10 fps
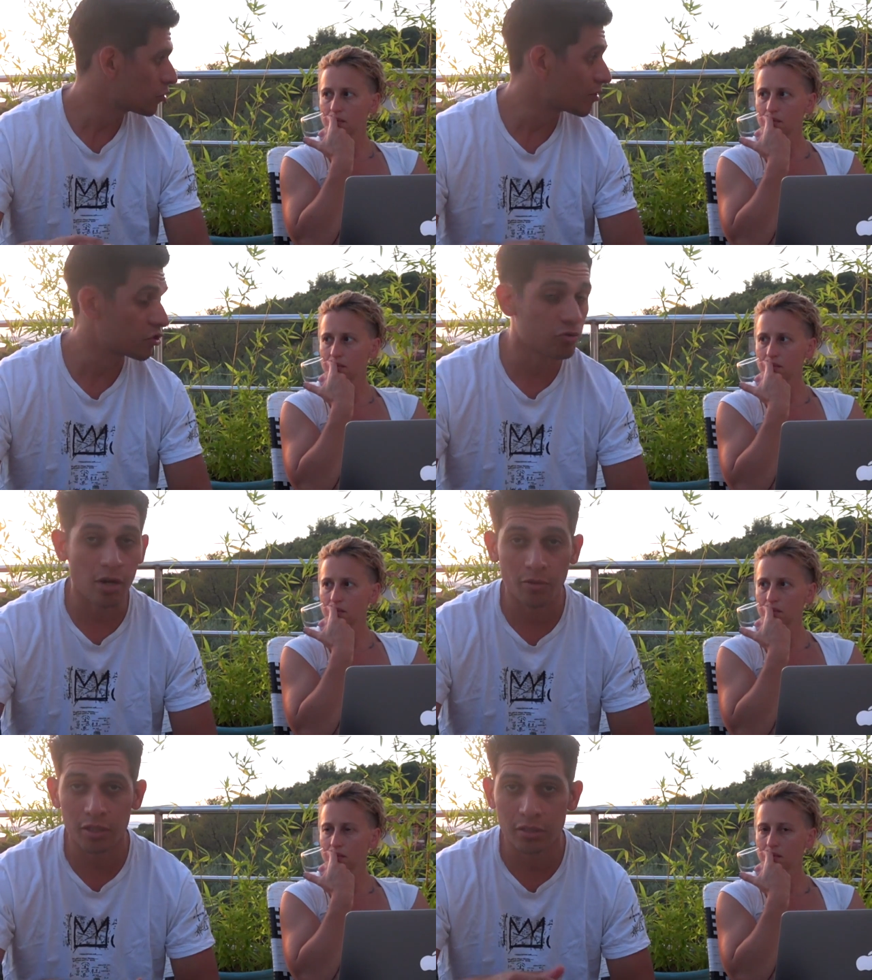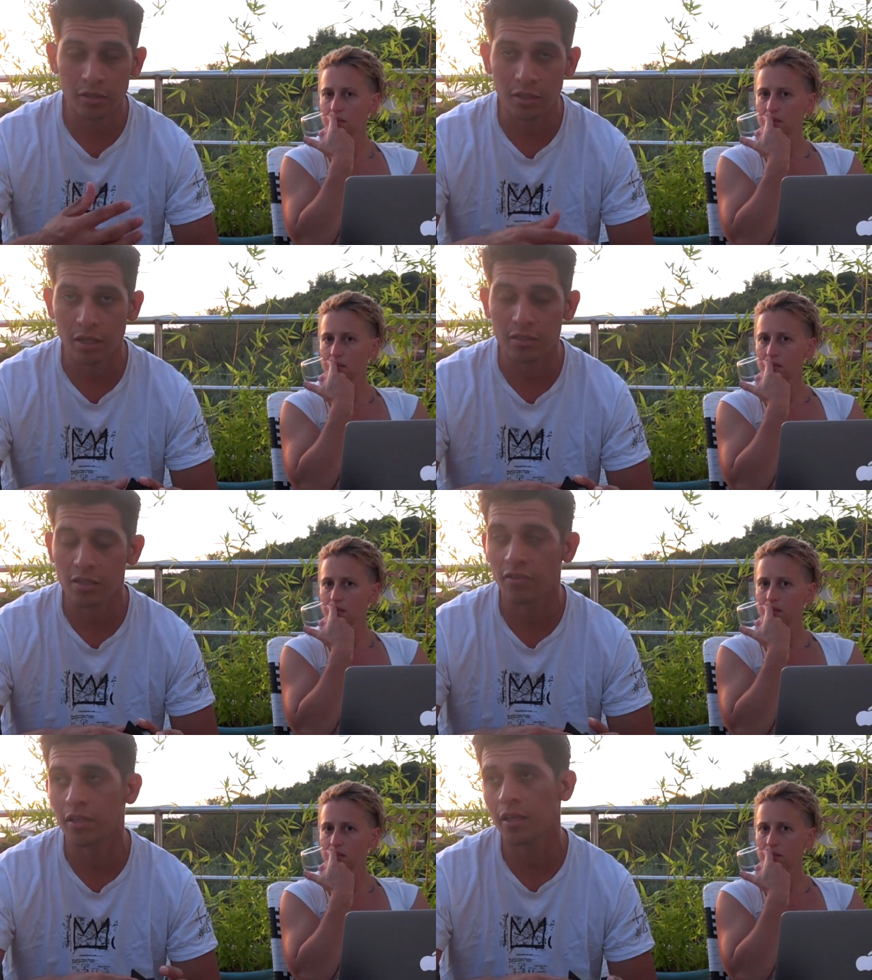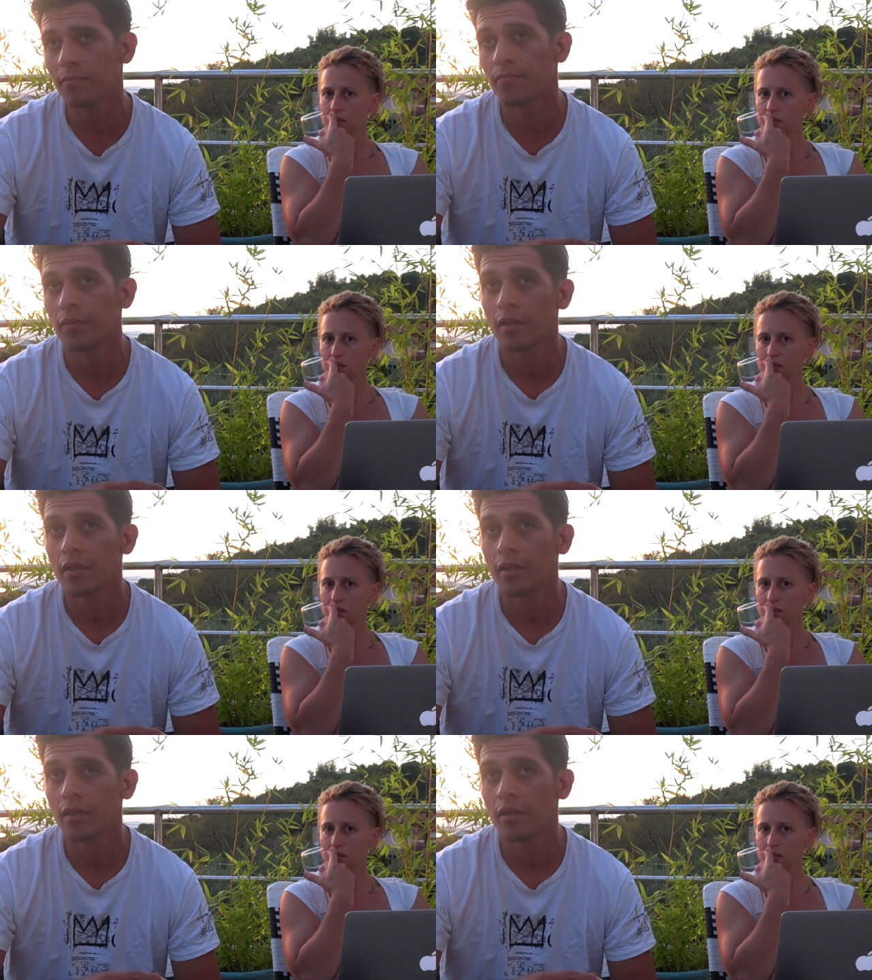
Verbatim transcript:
Speaker 1: so much traveling and stuff like that